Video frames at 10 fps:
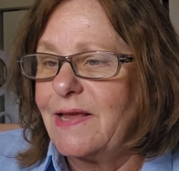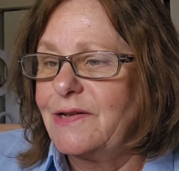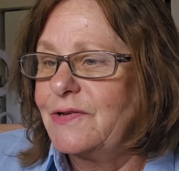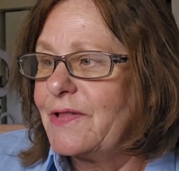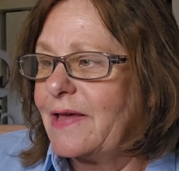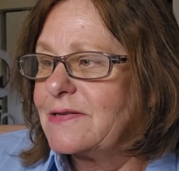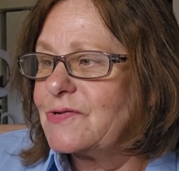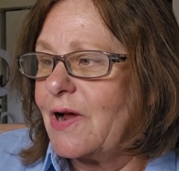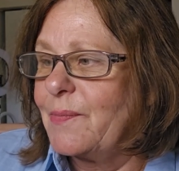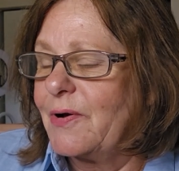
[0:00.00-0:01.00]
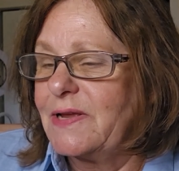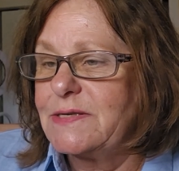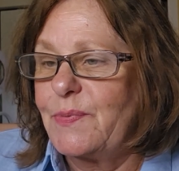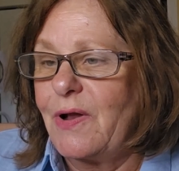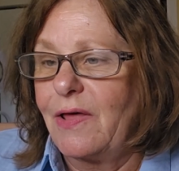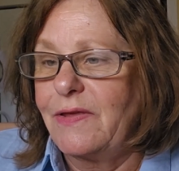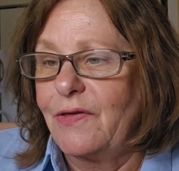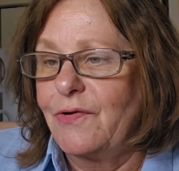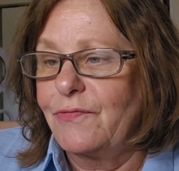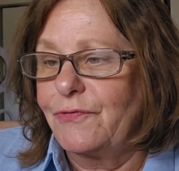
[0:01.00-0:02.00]
I do like strawberries, but all the
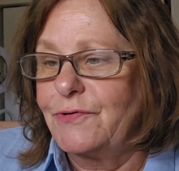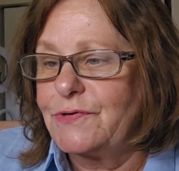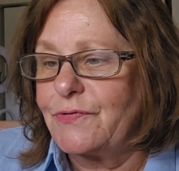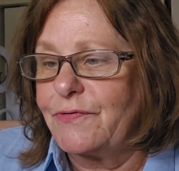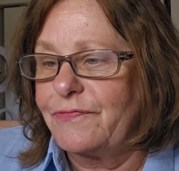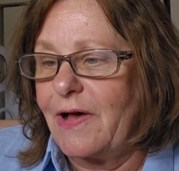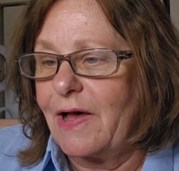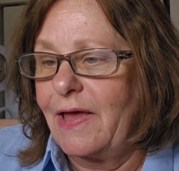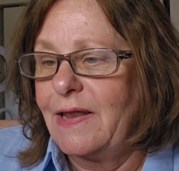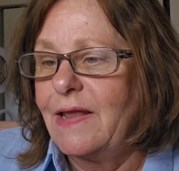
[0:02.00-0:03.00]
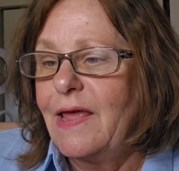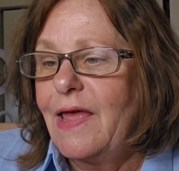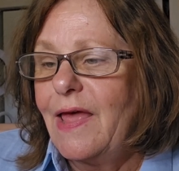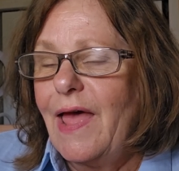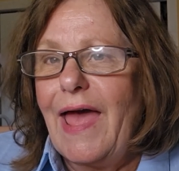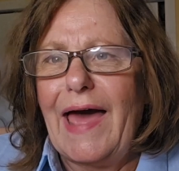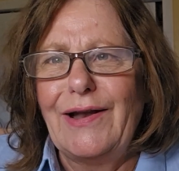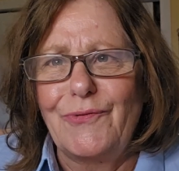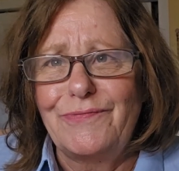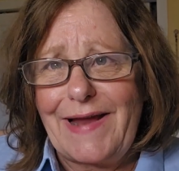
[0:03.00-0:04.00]
other fruits were fine.
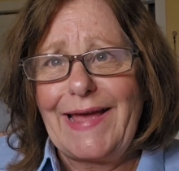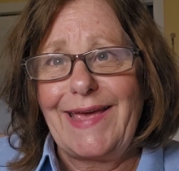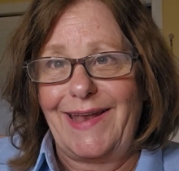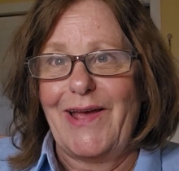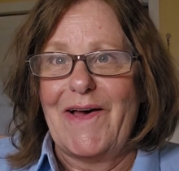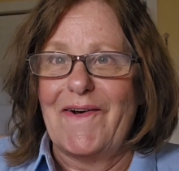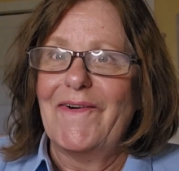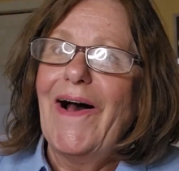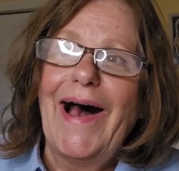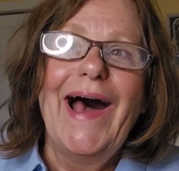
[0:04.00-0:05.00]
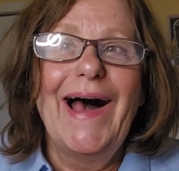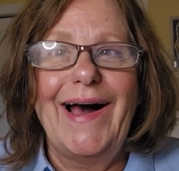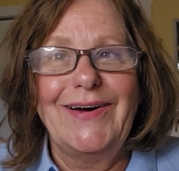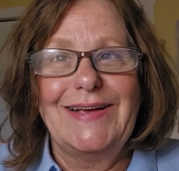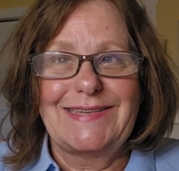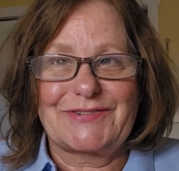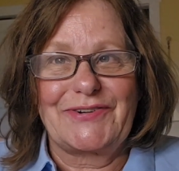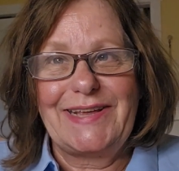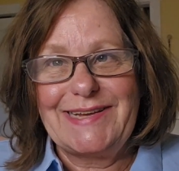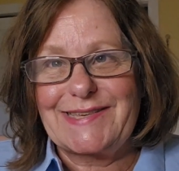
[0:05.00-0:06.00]
And oregano. I was
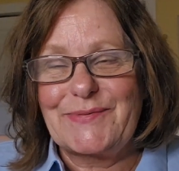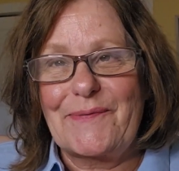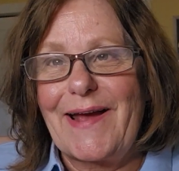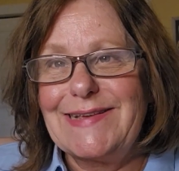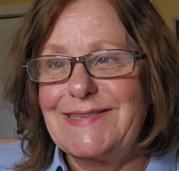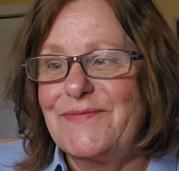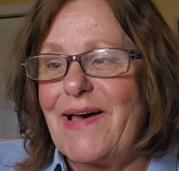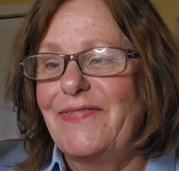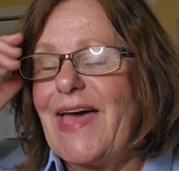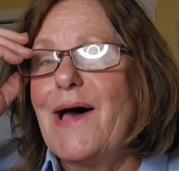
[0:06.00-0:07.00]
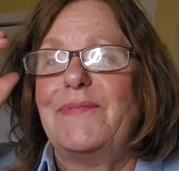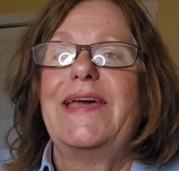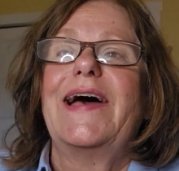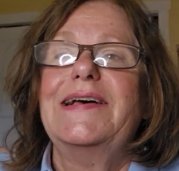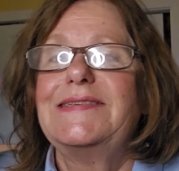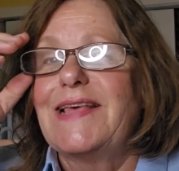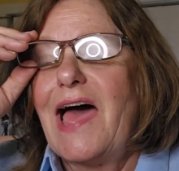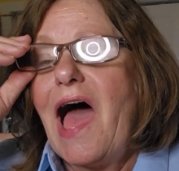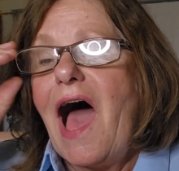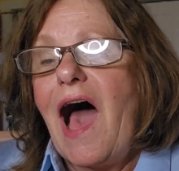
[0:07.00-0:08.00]
really surprised about that because
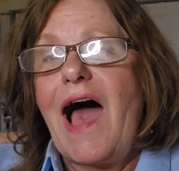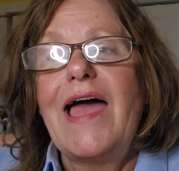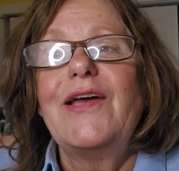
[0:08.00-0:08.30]
I